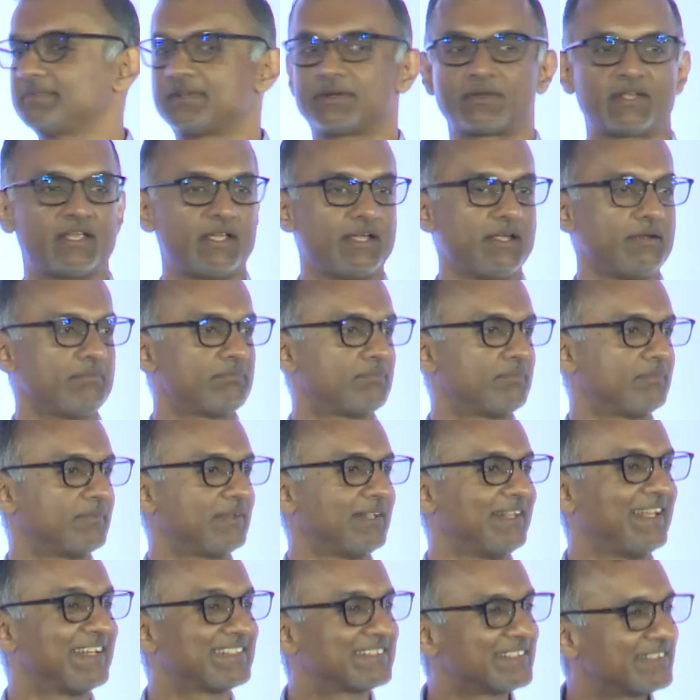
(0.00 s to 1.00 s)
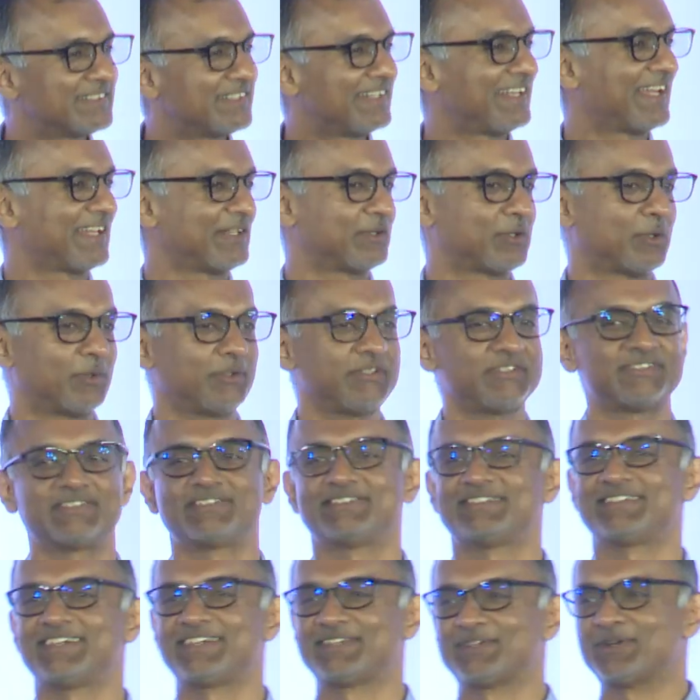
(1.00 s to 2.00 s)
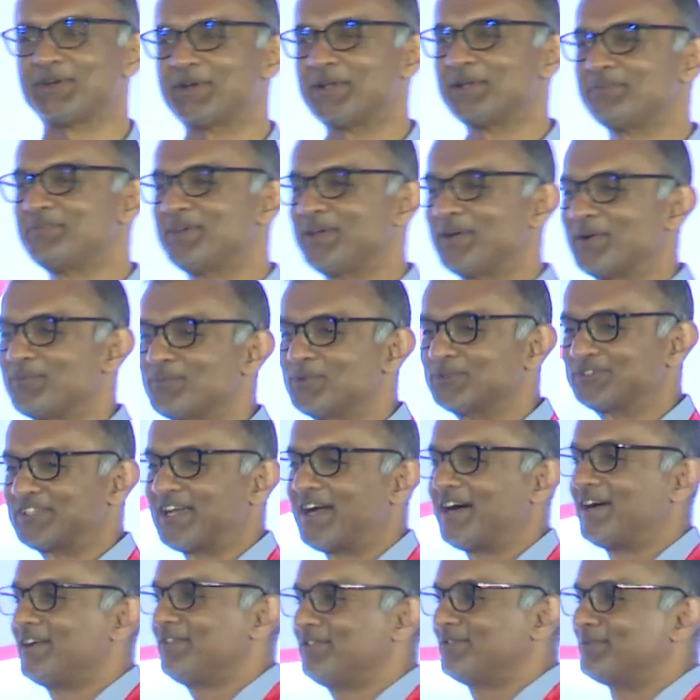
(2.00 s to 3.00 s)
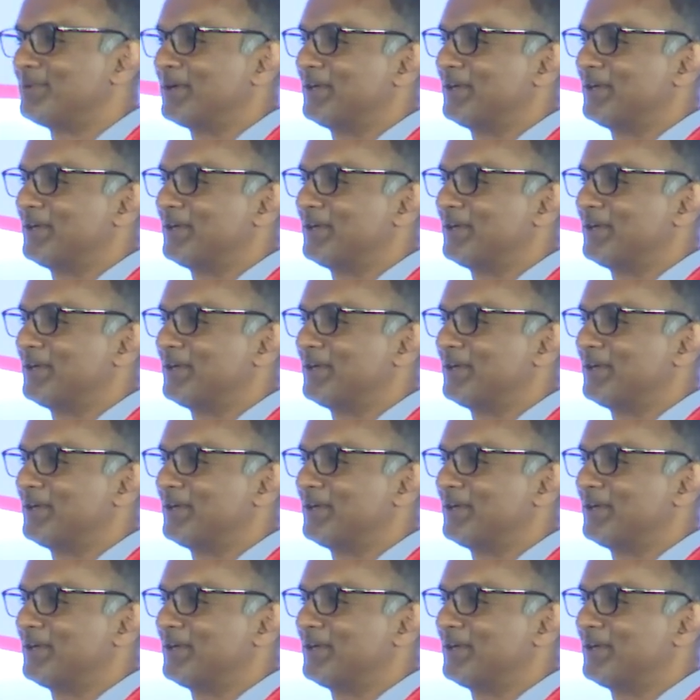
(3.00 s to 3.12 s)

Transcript: Okay, lesser than I thought. I thought it'll be almost half,